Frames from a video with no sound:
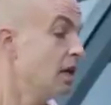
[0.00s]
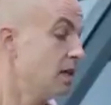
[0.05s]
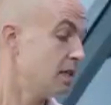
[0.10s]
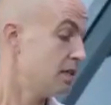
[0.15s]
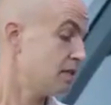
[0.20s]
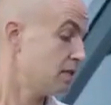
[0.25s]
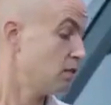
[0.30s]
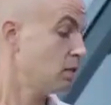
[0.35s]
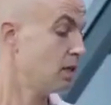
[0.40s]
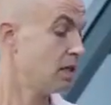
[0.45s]

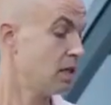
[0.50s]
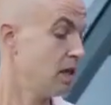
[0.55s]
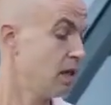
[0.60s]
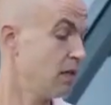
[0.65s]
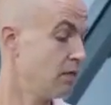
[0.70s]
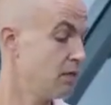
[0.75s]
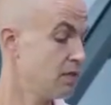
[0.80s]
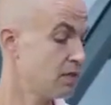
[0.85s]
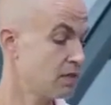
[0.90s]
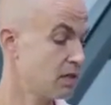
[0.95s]
Yes, you can
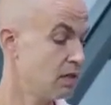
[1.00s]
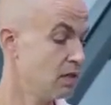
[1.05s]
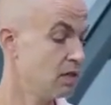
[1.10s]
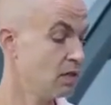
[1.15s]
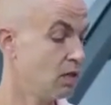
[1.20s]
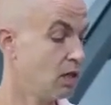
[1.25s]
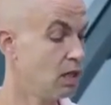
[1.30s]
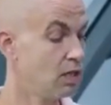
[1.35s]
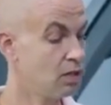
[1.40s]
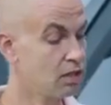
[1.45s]
have this
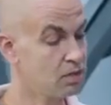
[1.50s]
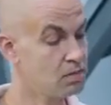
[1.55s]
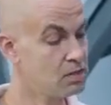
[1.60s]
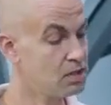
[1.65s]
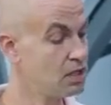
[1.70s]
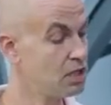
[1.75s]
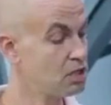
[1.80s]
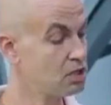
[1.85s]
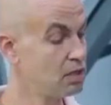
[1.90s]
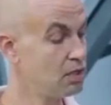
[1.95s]
uh, color
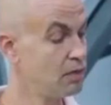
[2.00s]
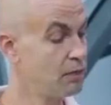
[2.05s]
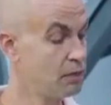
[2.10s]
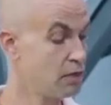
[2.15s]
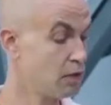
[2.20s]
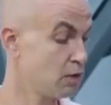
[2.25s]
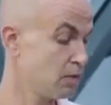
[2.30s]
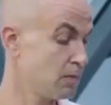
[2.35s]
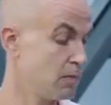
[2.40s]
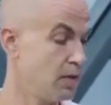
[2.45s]
combination in
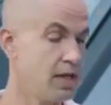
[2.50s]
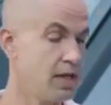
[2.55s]
frozen